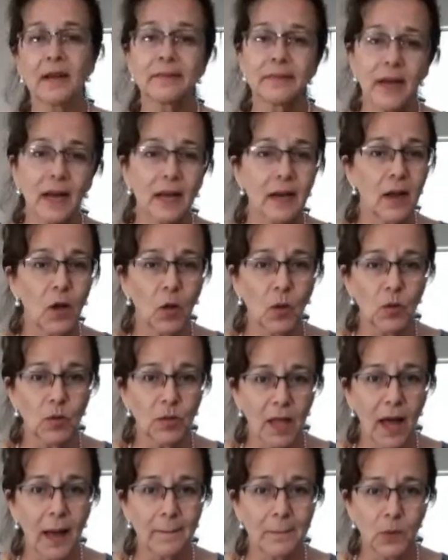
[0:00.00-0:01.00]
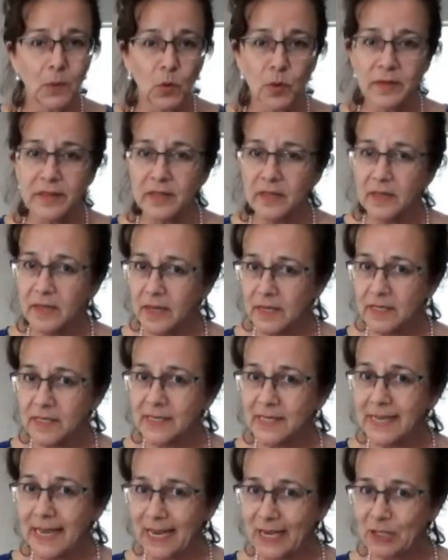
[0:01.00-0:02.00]
and I've got a whole lot more than
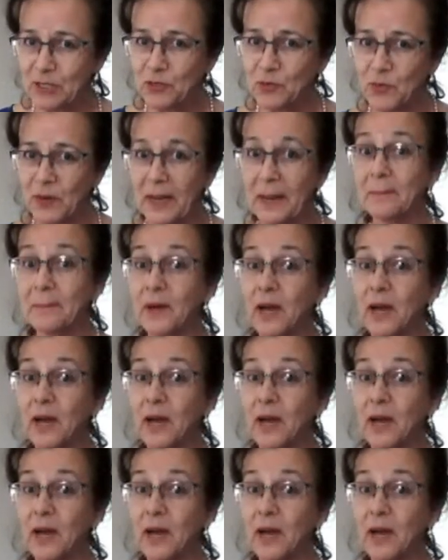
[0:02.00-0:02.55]
this stashed away.